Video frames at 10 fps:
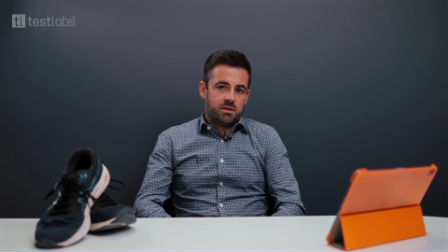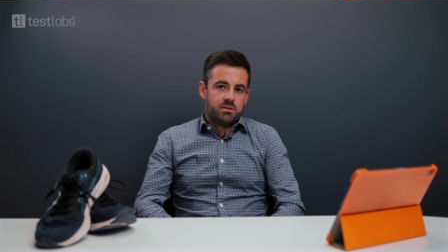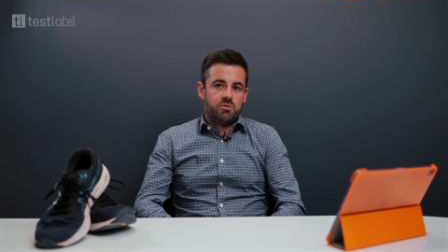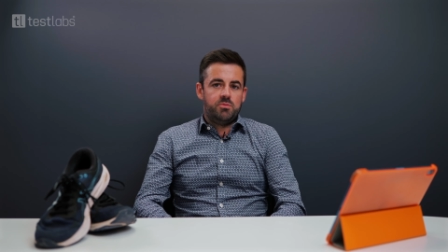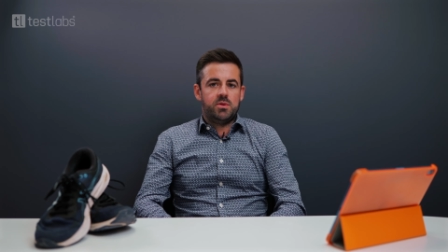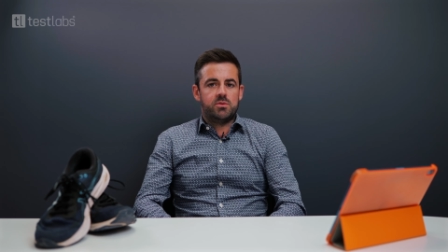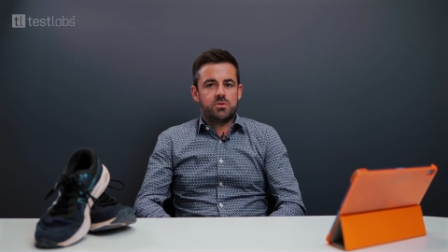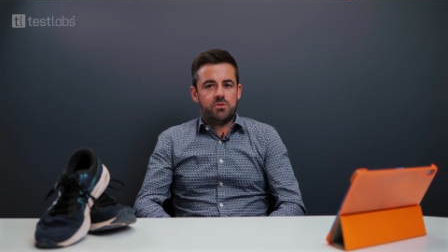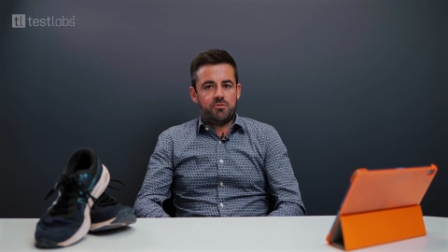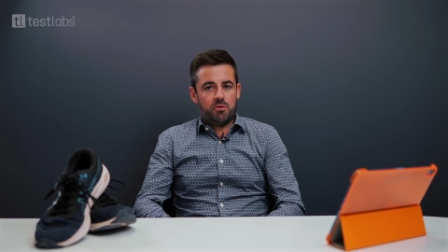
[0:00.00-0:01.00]
It could be
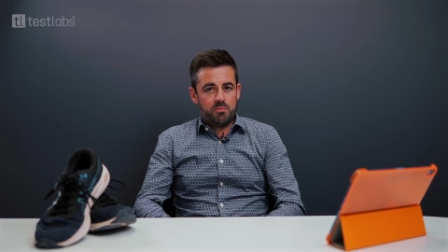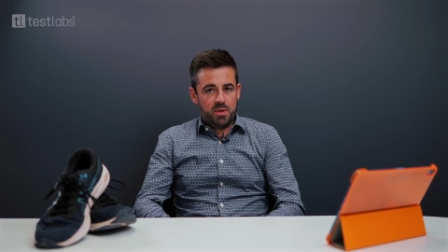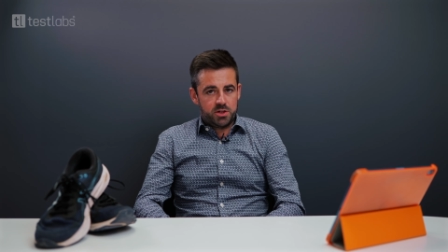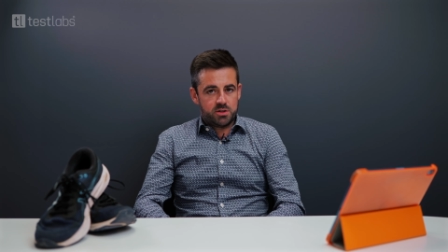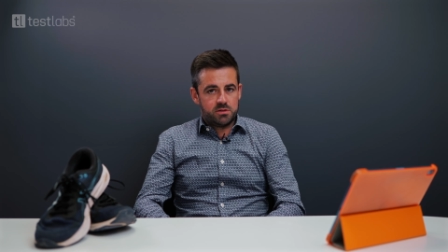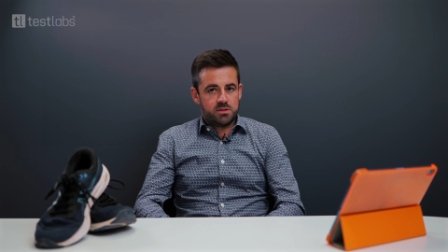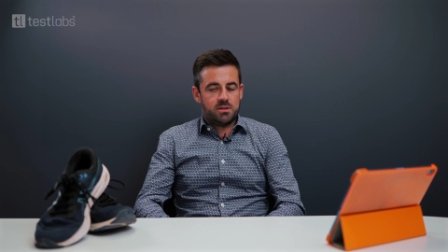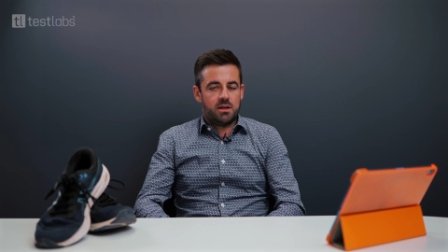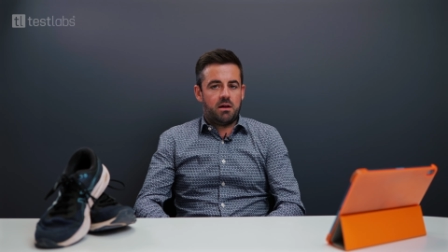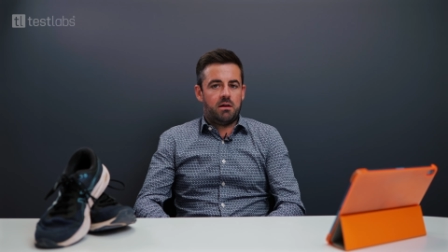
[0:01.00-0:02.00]
also for patients
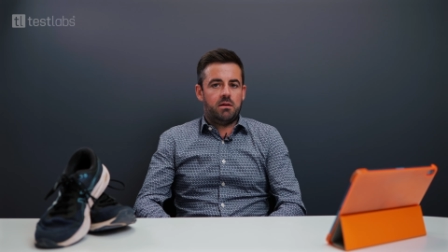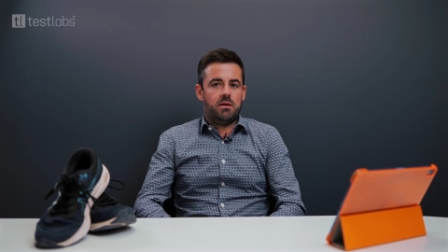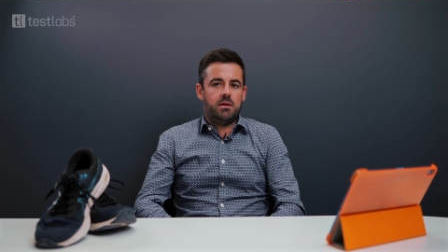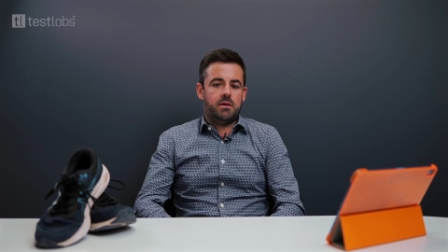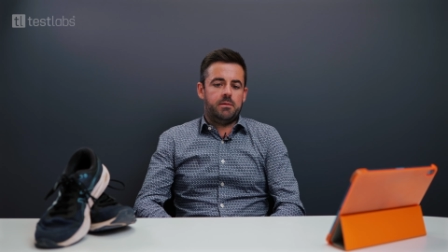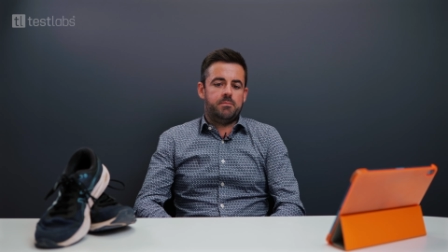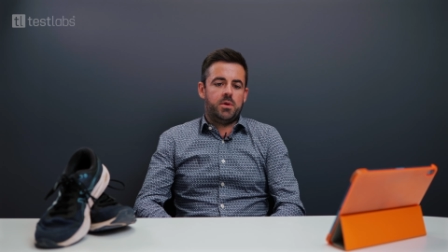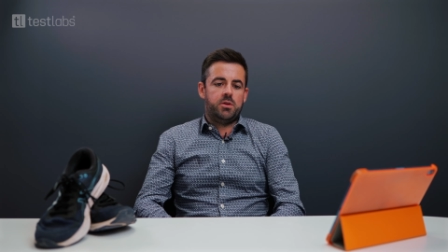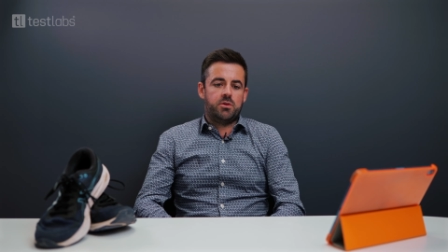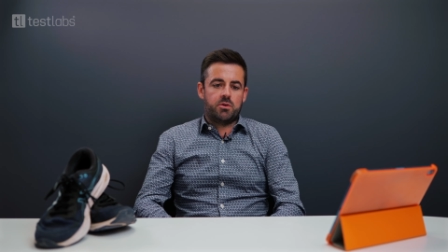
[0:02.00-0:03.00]
that are
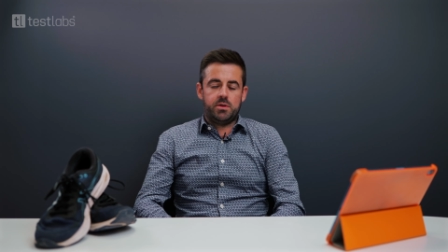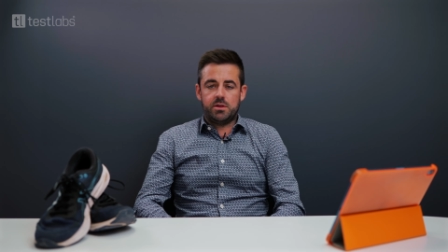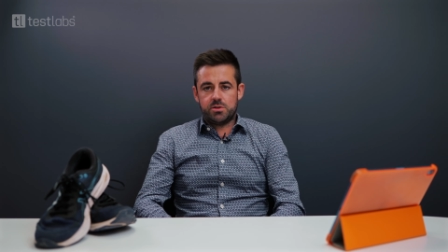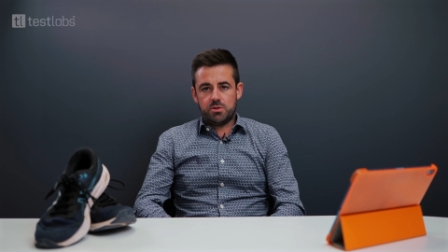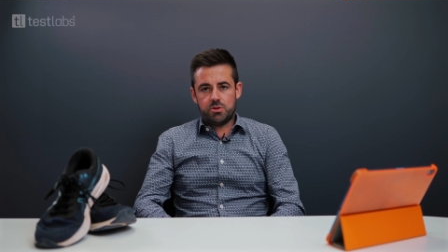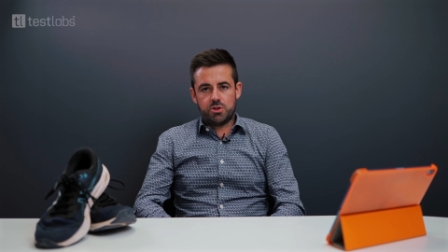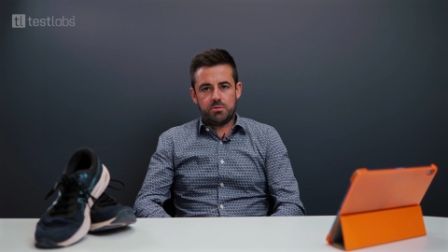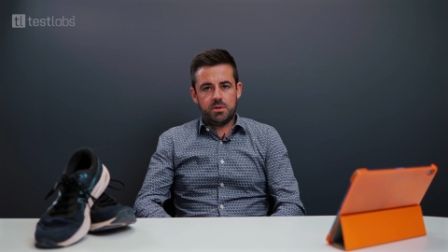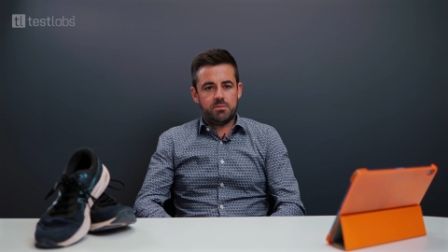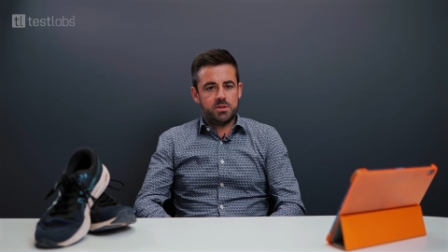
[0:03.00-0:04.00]
undergoing a
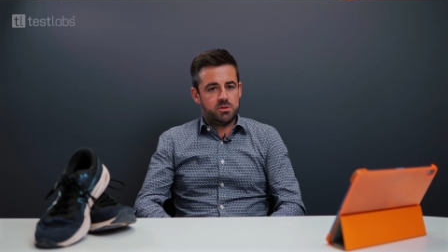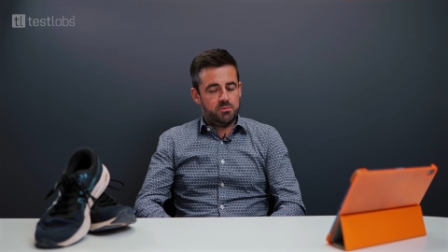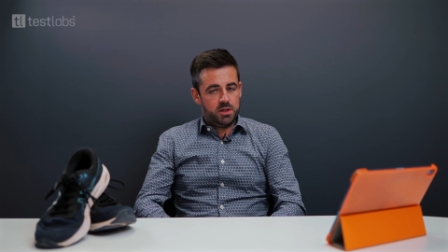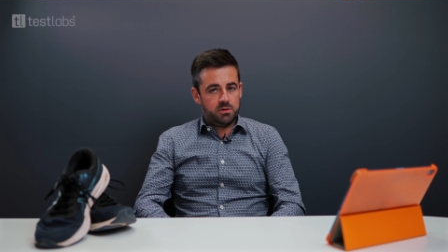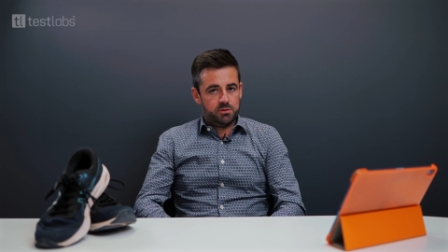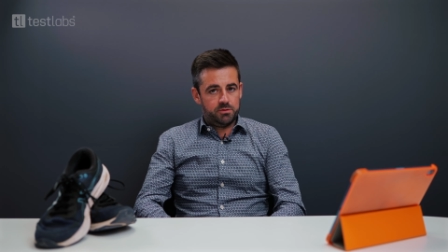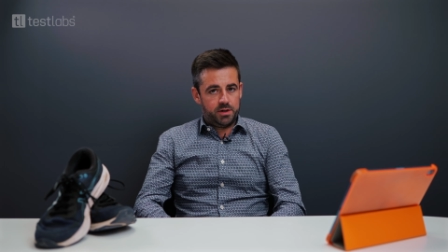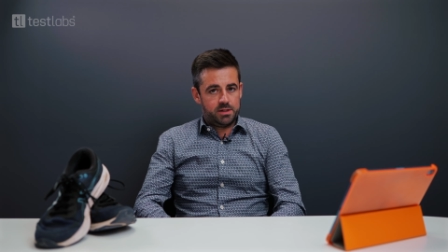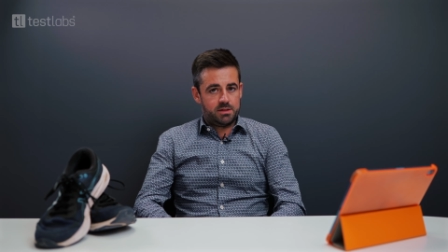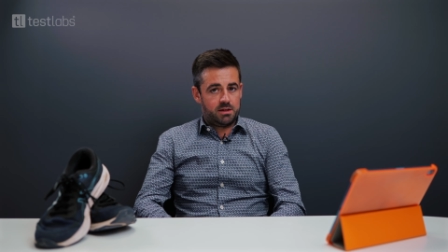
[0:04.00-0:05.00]
surgery with the medical
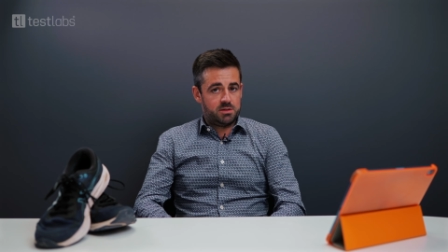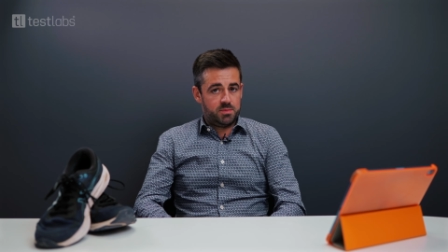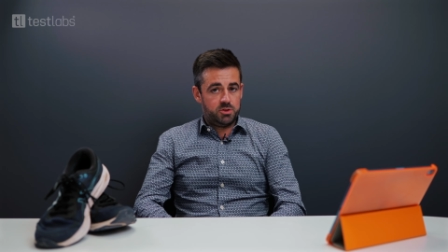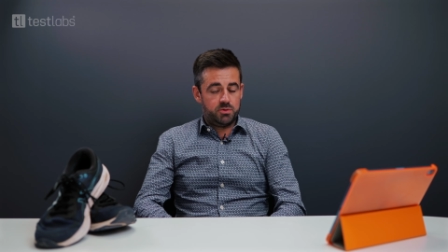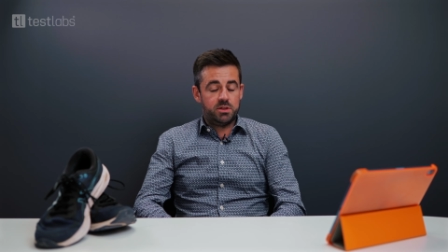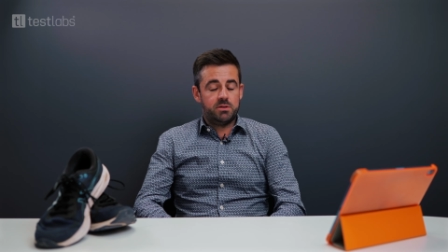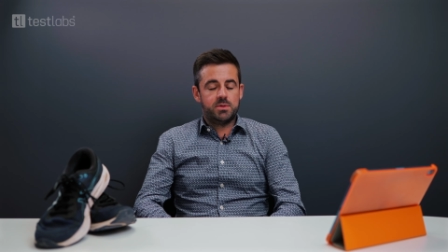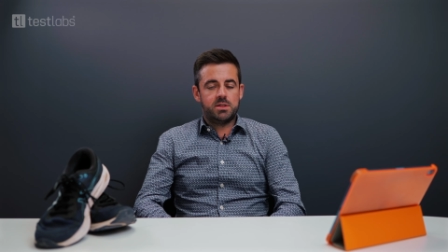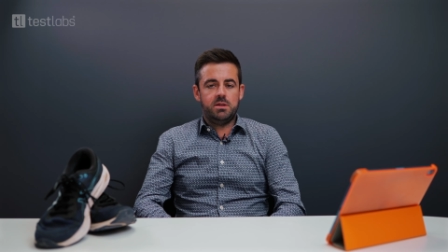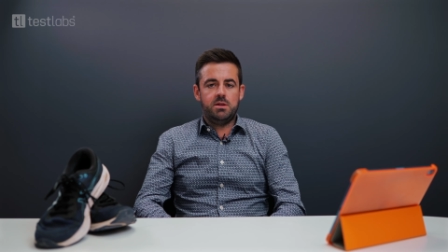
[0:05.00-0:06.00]
device that has been treated
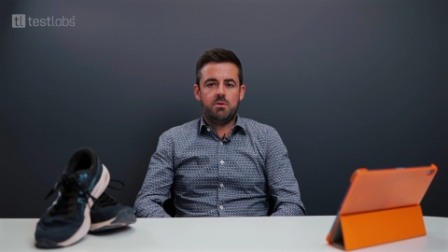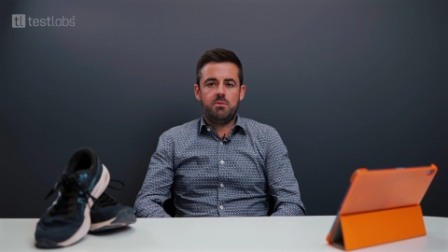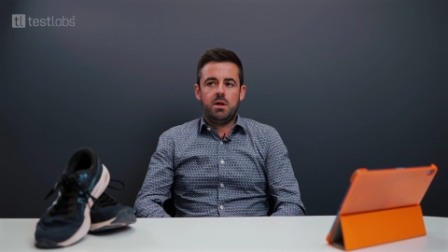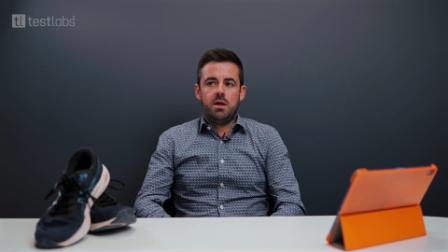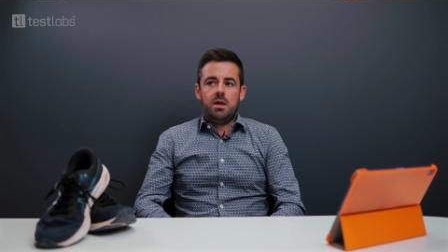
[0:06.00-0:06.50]
with EO.